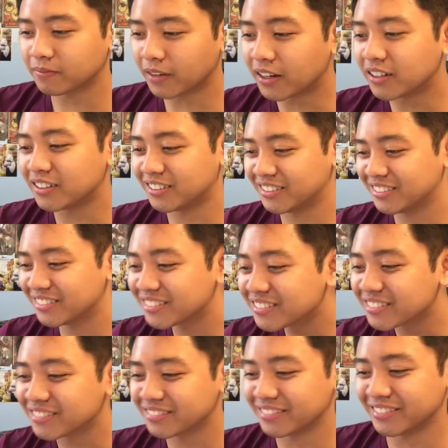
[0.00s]
Oh,
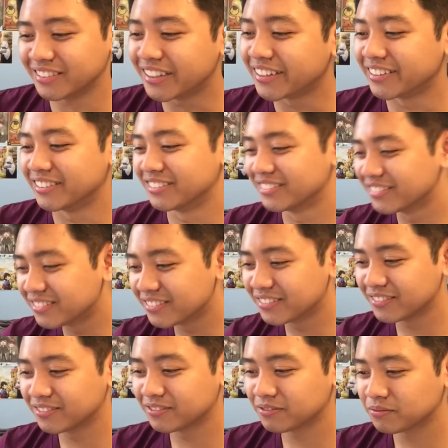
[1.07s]
yeah.
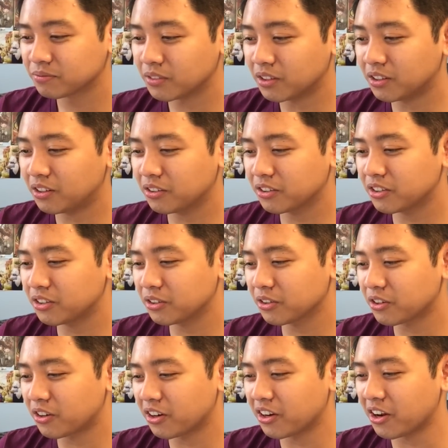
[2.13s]
Oh no,
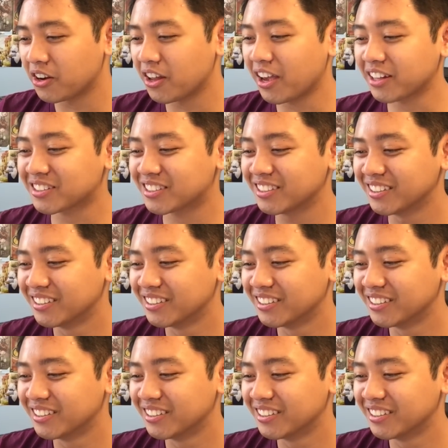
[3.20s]
they're in the net.